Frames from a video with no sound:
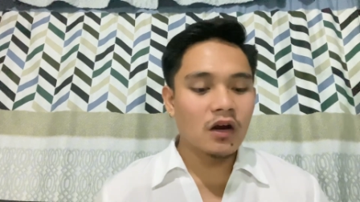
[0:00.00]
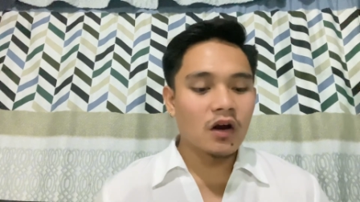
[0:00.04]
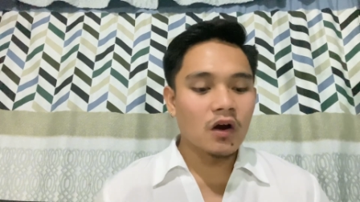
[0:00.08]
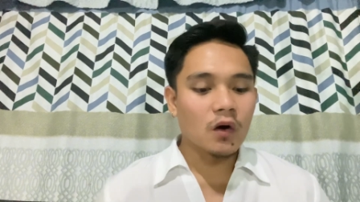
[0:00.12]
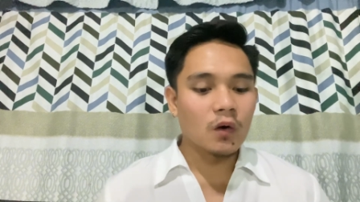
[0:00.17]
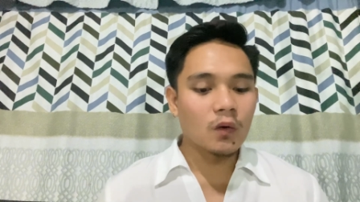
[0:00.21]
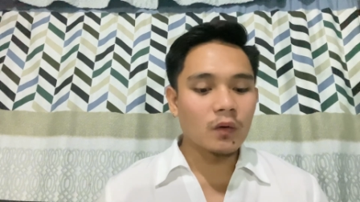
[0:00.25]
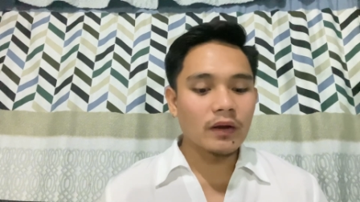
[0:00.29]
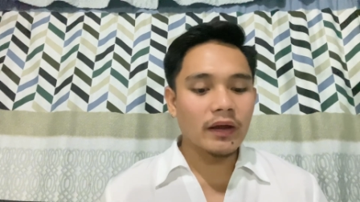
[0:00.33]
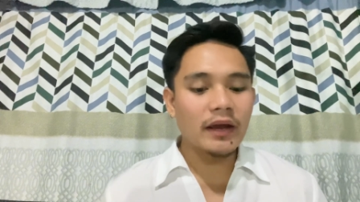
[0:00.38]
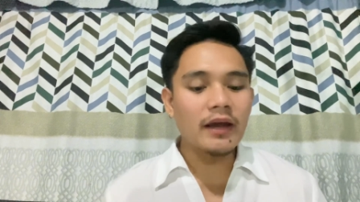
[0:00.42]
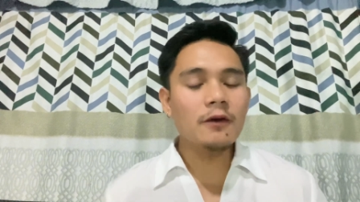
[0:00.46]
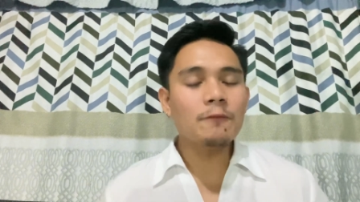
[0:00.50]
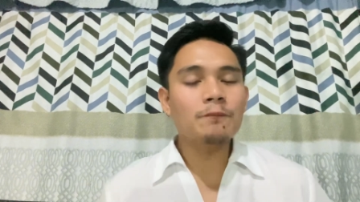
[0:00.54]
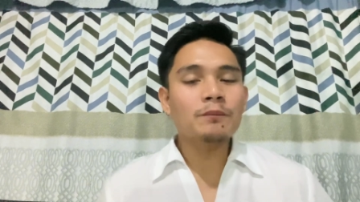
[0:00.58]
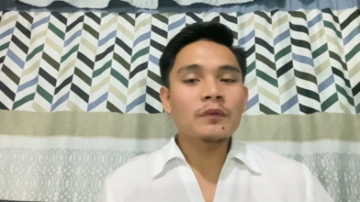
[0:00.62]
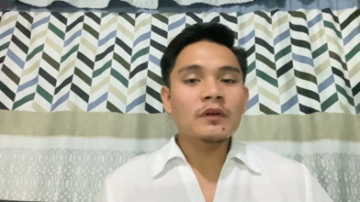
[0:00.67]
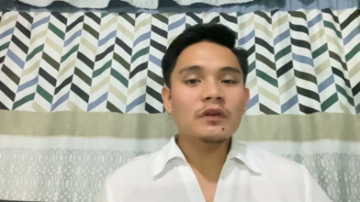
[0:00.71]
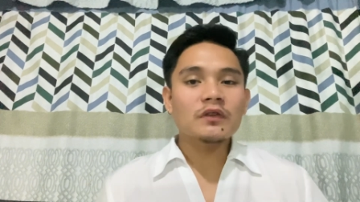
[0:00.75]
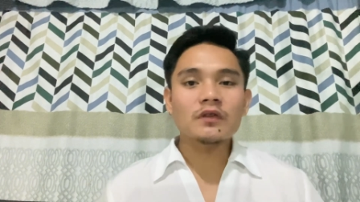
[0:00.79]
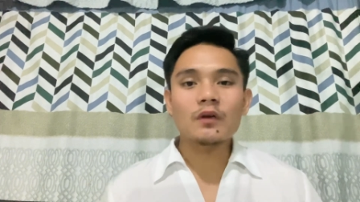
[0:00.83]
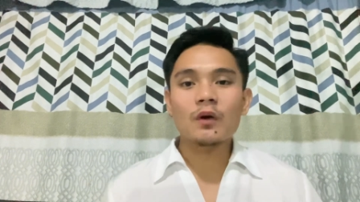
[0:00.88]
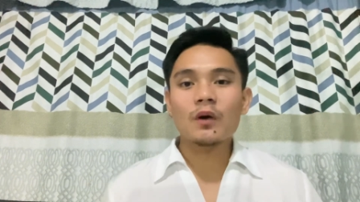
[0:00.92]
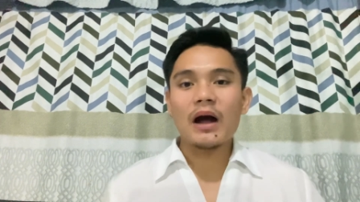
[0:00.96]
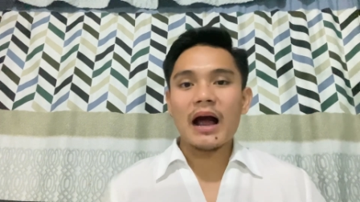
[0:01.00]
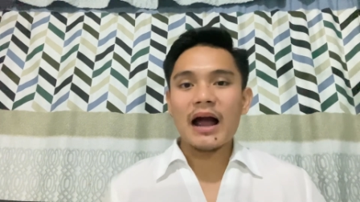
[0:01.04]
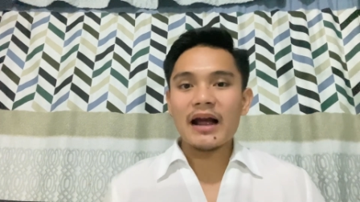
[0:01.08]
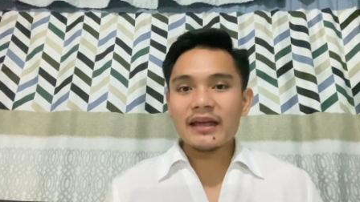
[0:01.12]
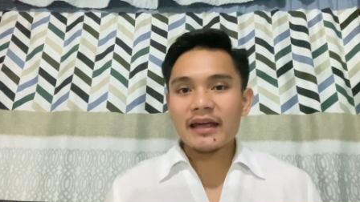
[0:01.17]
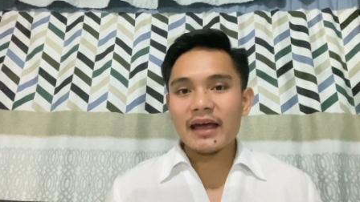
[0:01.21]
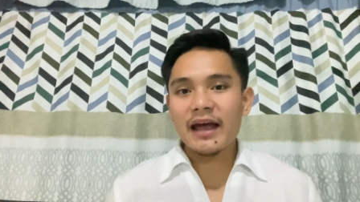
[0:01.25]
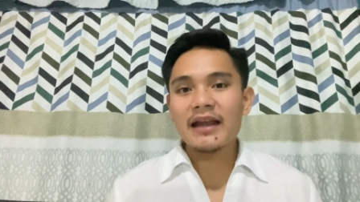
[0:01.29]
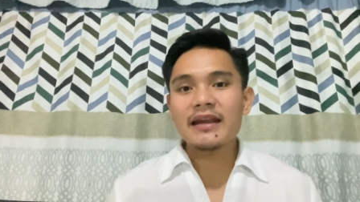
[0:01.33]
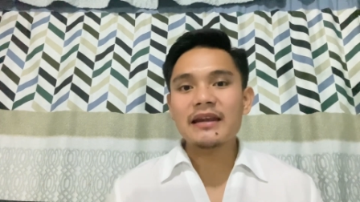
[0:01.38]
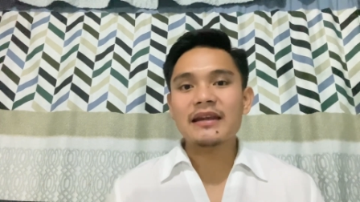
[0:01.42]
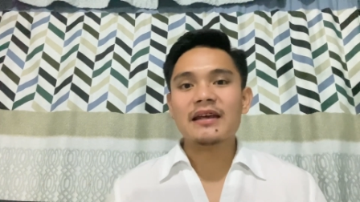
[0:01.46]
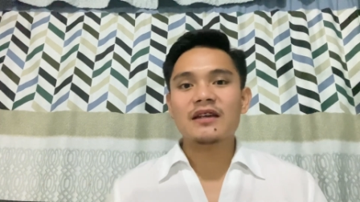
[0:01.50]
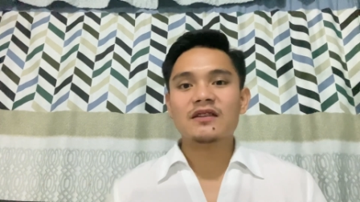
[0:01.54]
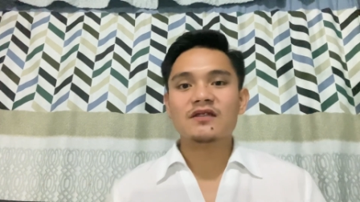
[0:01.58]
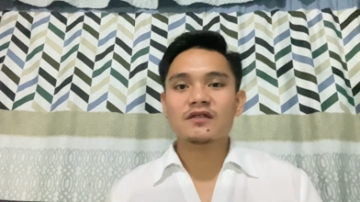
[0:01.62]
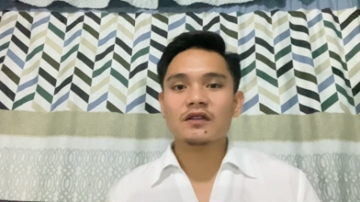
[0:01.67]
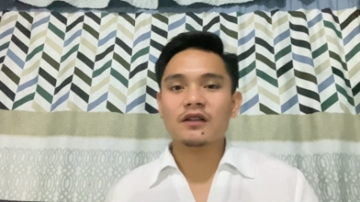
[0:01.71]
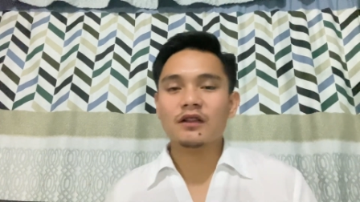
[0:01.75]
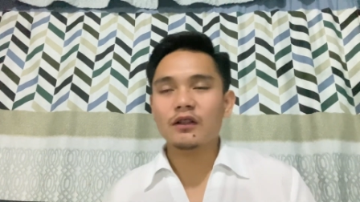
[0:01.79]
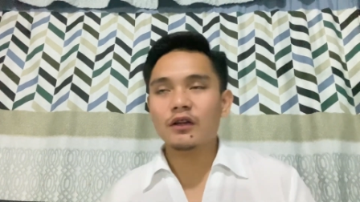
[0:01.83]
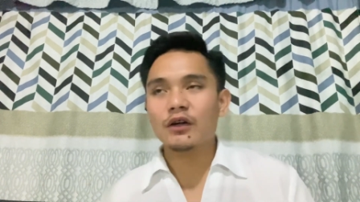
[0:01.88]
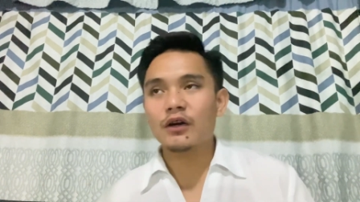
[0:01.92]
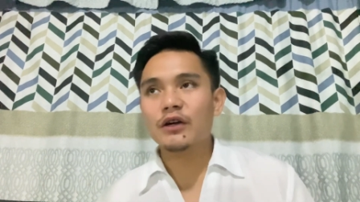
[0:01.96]
Okay? So, again,
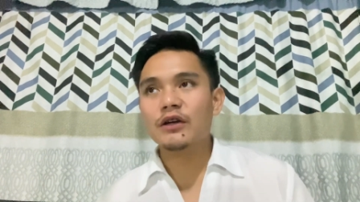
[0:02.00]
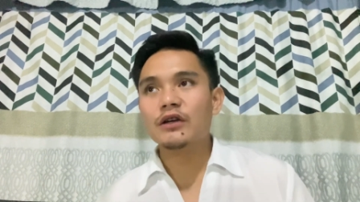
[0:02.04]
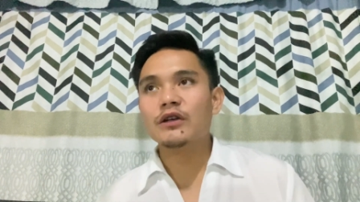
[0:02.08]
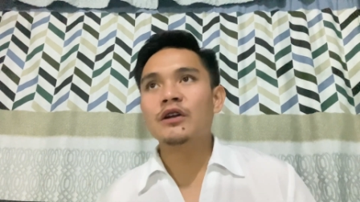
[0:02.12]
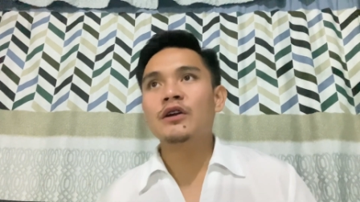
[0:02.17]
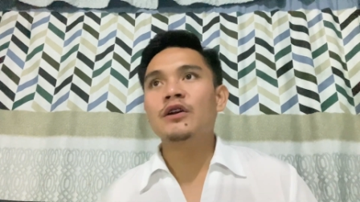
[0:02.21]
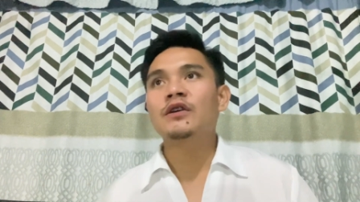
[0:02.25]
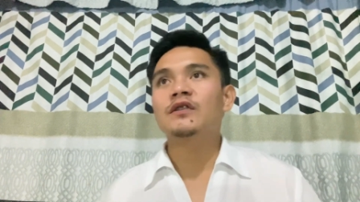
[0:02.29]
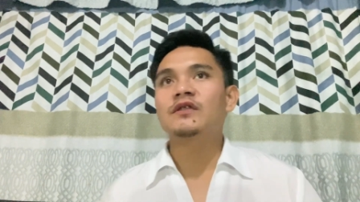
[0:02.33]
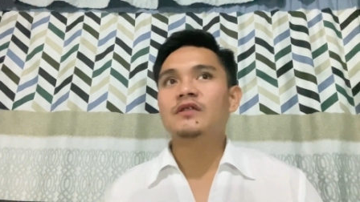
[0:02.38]
ESL learners,